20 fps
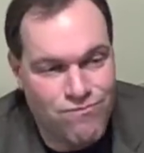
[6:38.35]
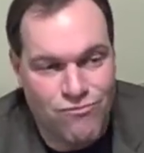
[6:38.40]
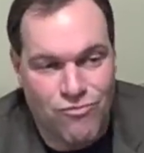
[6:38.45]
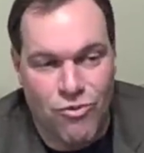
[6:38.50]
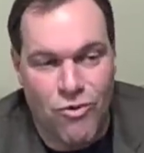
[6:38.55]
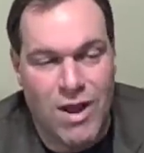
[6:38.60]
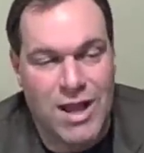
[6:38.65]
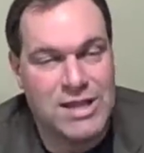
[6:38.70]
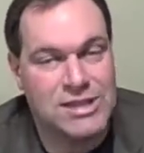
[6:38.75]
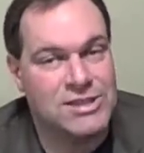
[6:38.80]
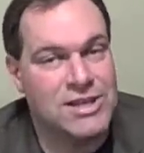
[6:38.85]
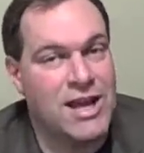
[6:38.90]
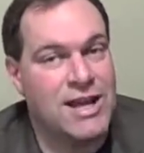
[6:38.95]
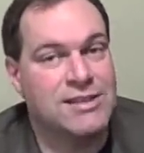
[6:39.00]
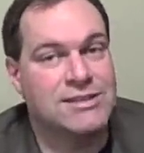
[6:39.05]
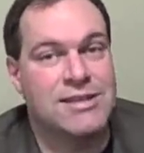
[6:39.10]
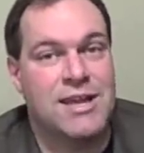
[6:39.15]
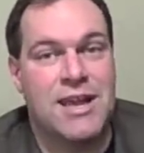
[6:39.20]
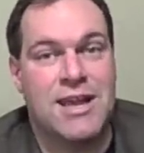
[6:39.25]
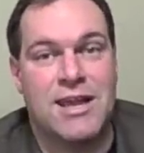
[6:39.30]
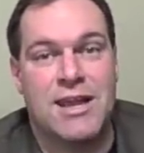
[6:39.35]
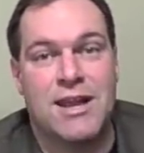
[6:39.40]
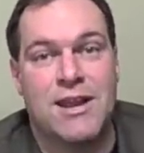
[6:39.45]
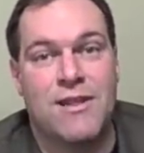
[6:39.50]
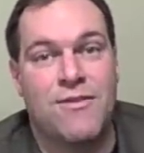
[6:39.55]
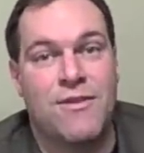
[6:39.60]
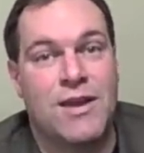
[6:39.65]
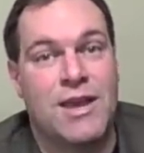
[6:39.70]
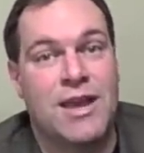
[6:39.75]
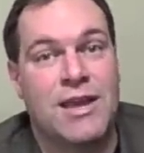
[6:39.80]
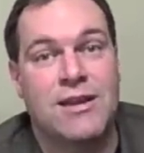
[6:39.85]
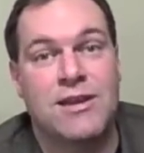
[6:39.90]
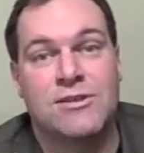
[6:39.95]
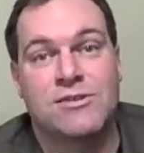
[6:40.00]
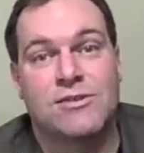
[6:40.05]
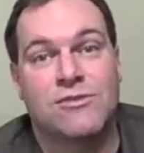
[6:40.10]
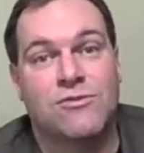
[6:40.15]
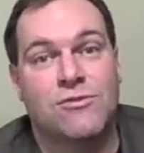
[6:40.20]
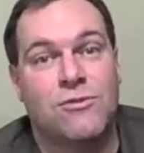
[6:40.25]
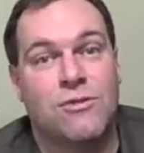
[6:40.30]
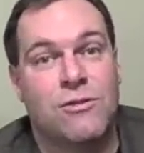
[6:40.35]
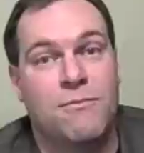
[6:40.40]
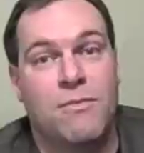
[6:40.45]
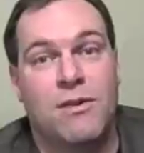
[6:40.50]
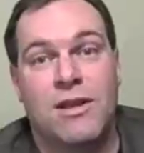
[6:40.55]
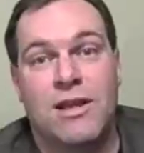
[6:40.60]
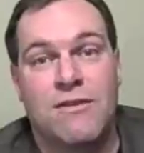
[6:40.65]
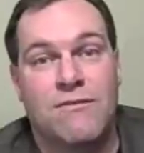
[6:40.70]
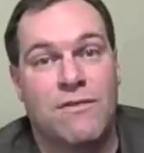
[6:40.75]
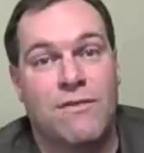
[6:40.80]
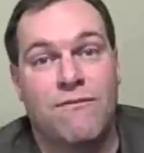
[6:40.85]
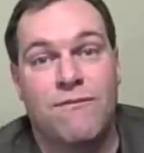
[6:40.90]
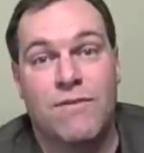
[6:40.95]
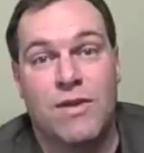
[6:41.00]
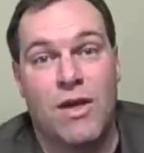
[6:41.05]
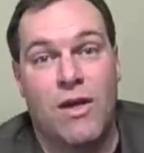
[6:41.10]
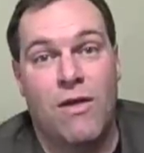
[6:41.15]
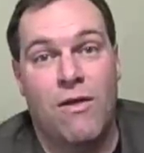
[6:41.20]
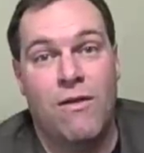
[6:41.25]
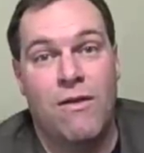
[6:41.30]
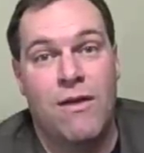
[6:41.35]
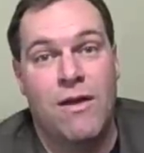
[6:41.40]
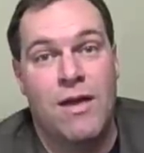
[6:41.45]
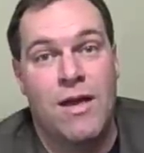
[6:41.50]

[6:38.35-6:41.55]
Trey's not saying anything he doesn't truly believe and feel.